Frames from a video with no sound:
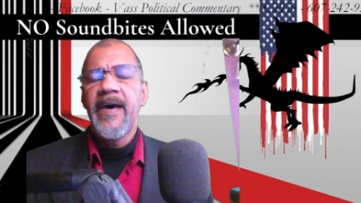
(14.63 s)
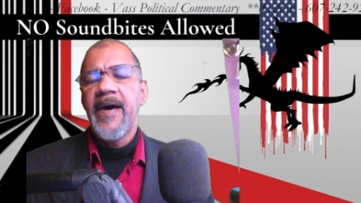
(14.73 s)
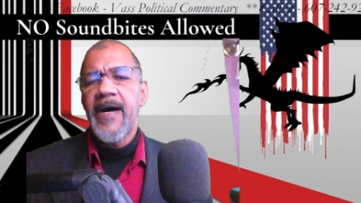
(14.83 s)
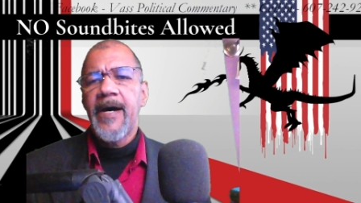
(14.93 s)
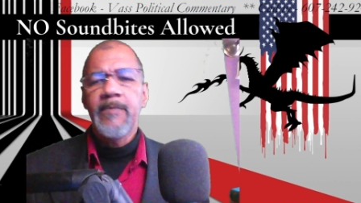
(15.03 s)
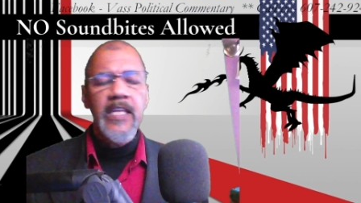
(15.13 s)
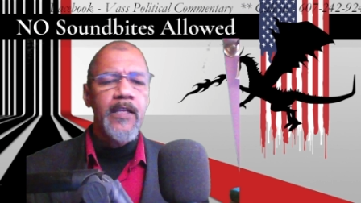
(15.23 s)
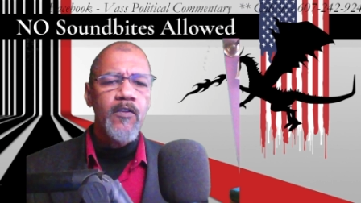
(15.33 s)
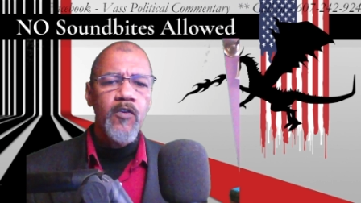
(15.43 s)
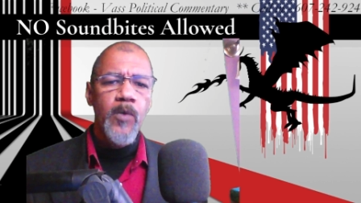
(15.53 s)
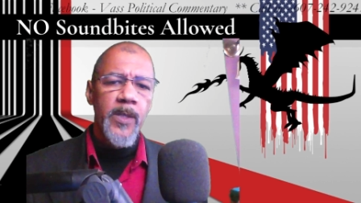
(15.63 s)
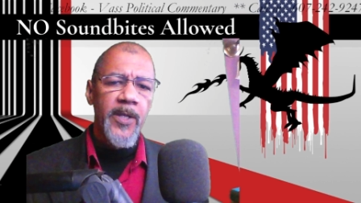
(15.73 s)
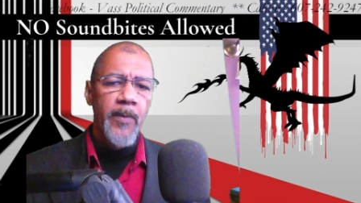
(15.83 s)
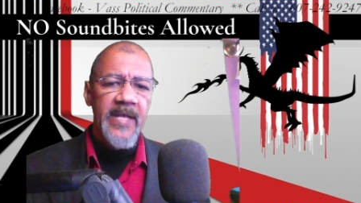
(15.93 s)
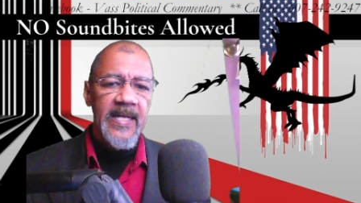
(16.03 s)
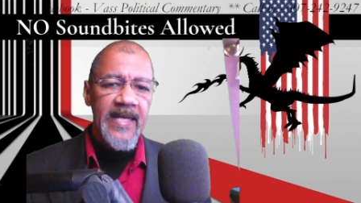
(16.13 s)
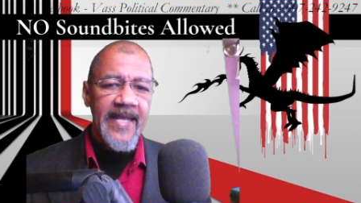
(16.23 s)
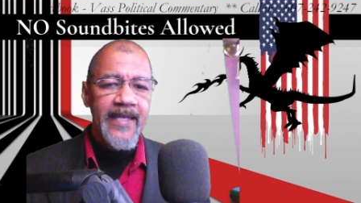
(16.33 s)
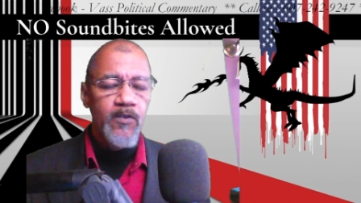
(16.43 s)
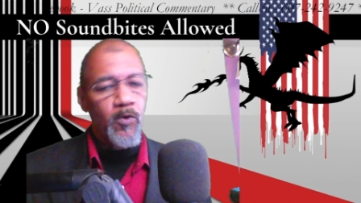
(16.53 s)
I'm getting to you a little bit
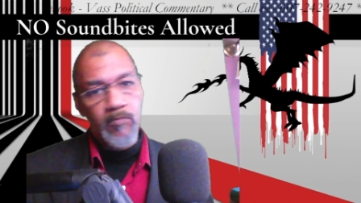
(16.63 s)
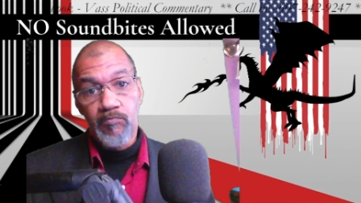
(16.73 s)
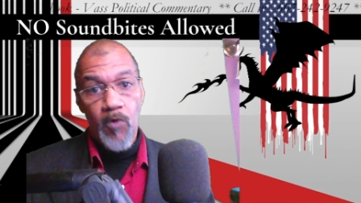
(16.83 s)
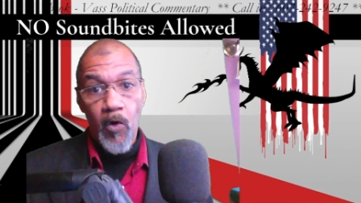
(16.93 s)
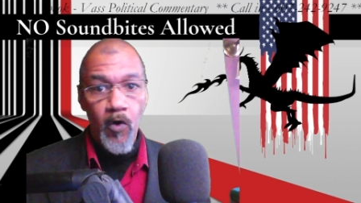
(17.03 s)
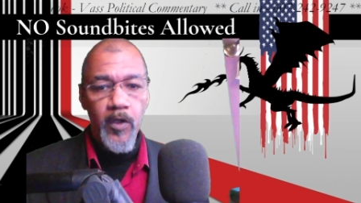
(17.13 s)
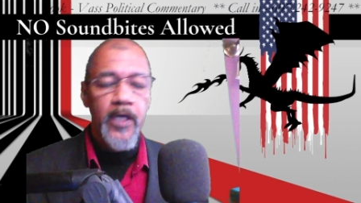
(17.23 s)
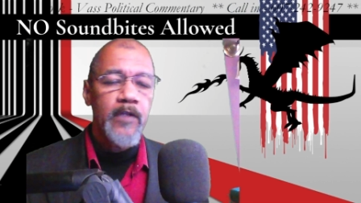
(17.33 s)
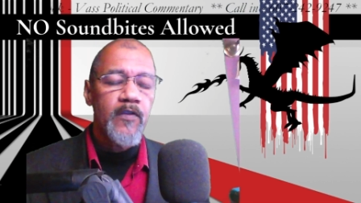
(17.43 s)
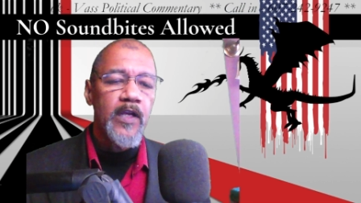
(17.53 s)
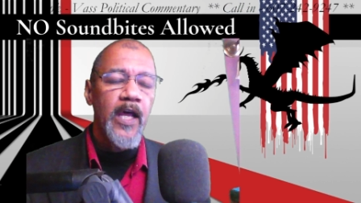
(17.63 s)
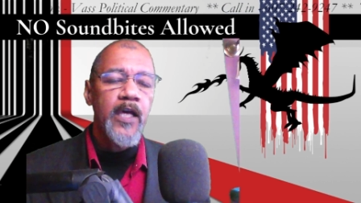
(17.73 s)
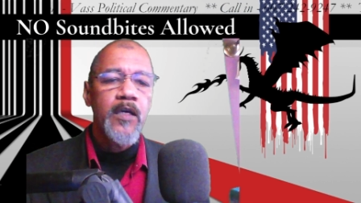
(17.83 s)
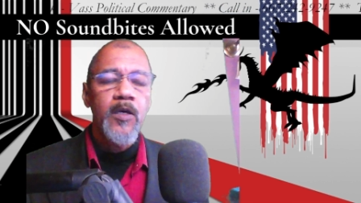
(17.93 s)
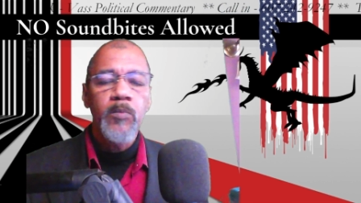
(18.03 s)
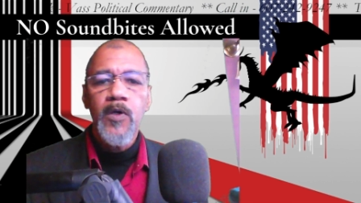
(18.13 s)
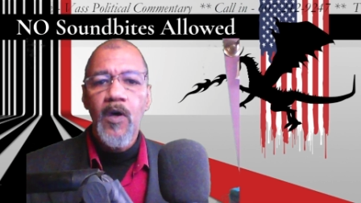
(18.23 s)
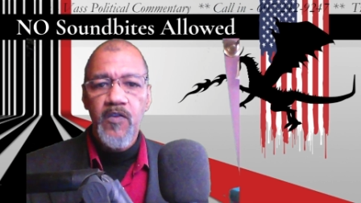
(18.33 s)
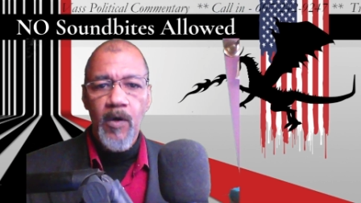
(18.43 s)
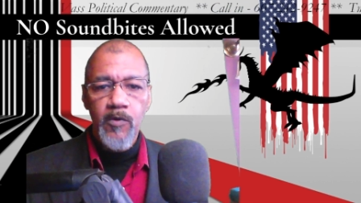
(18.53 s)
late or early today
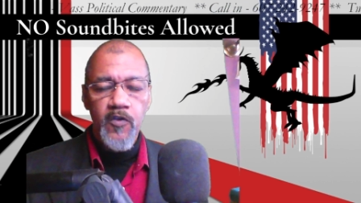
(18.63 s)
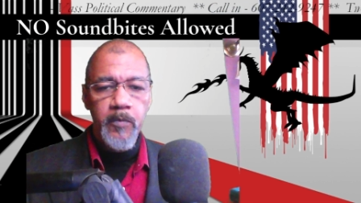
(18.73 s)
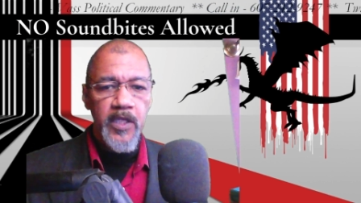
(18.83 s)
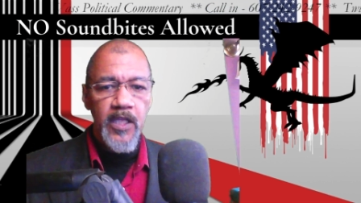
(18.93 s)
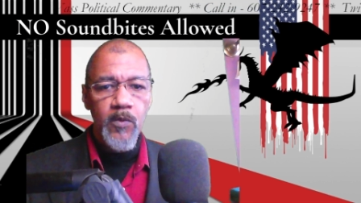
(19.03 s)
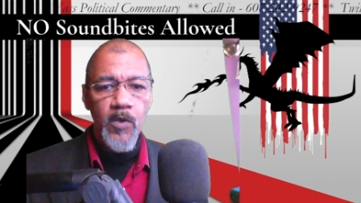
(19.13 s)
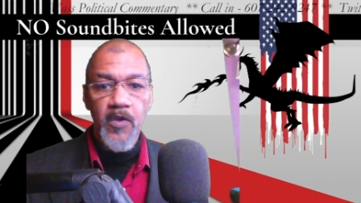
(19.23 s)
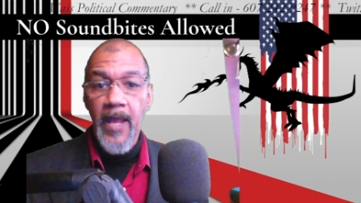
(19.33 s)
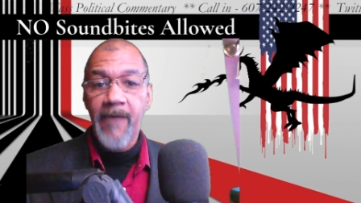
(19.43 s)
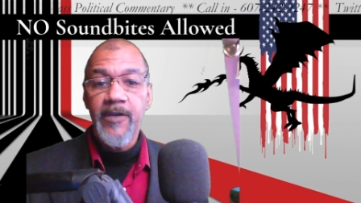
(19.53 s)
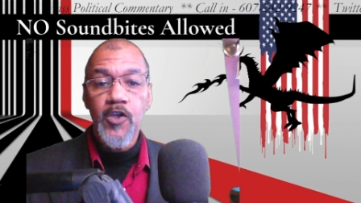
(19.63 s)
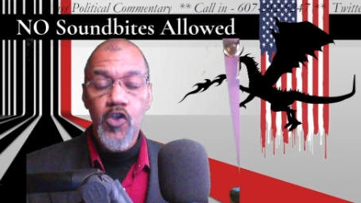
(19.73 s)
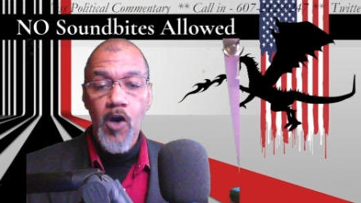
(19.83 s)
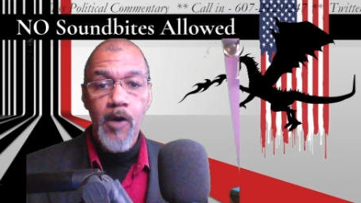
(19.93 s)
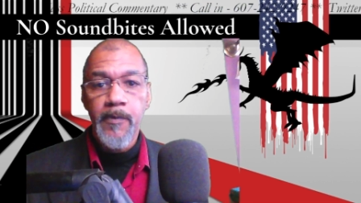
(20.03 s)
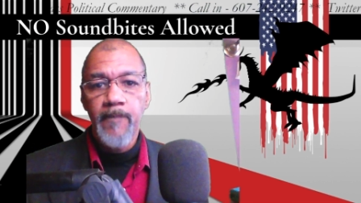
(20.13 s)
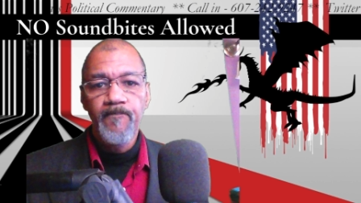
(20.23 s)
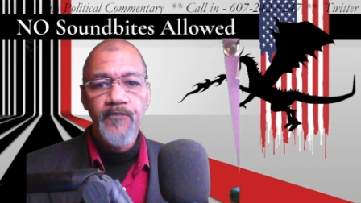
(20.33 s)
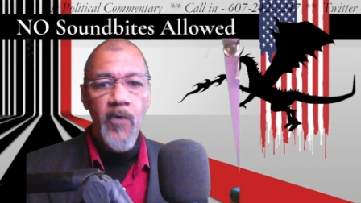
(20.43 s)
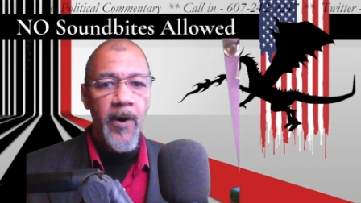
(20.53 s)
because I was speaking with Larry Sharpe
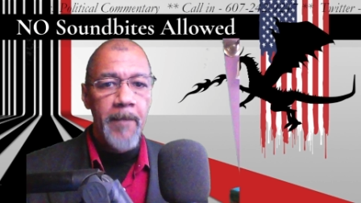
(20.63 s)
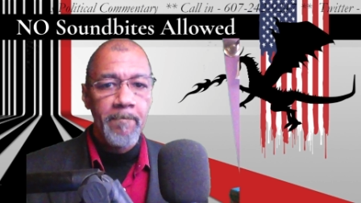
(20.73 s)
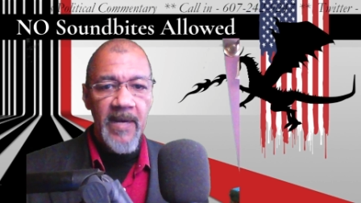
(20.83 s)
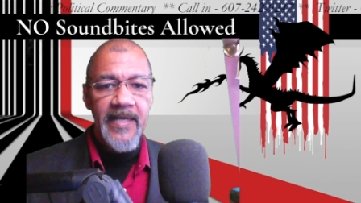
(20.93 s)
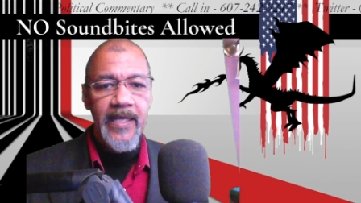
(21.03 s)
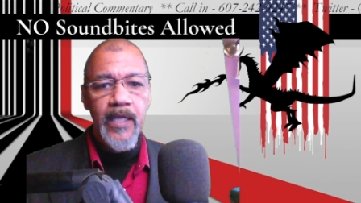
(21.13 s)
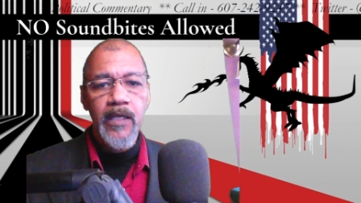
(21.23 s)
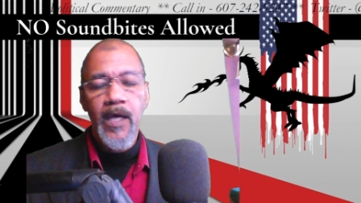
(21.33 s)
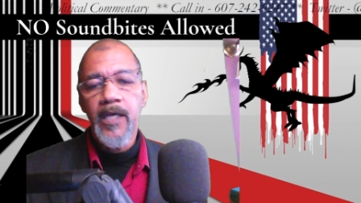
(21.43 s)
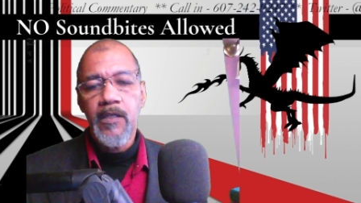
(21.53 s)
on Monday night.